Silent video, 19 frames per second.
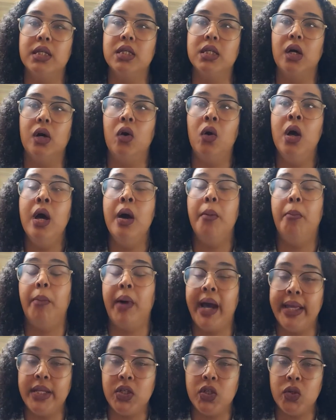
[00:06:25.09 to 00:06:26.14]
So
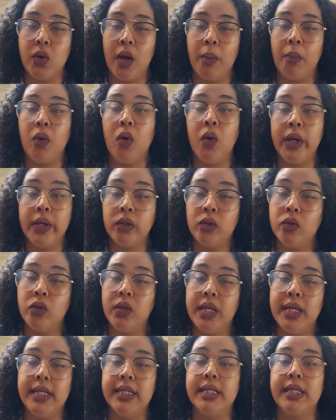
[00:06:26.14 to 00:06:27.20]
mind you, I'm going through
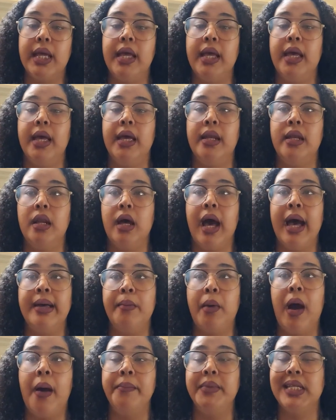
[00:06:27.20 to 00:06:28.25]
this, and
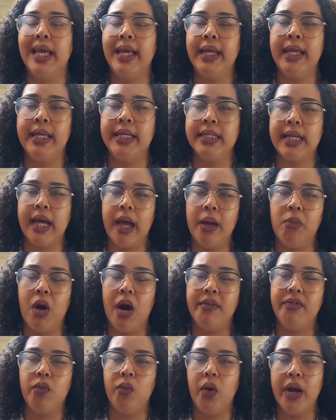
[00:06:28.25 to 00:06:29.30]
I'm taking time
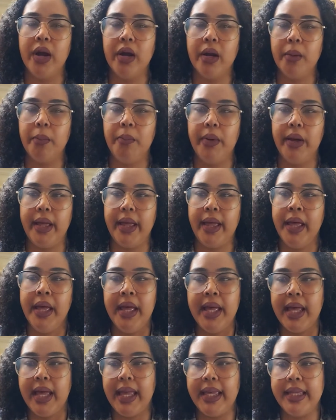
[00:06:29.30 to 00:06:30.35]
off work, but
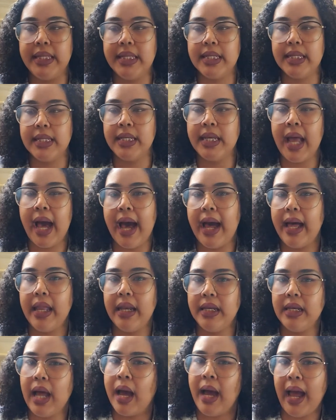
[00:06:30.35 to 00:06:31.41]
it's not,
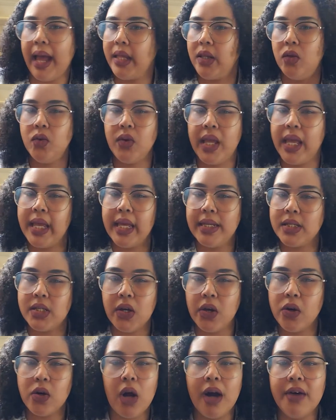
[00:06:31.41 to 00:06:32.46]
you can't
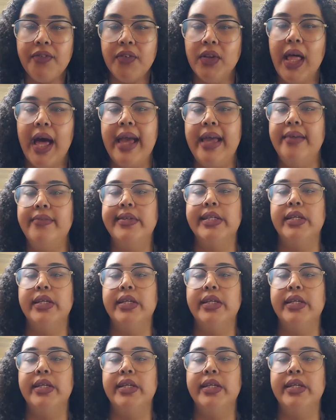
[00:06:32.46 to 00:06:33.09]
turn off life.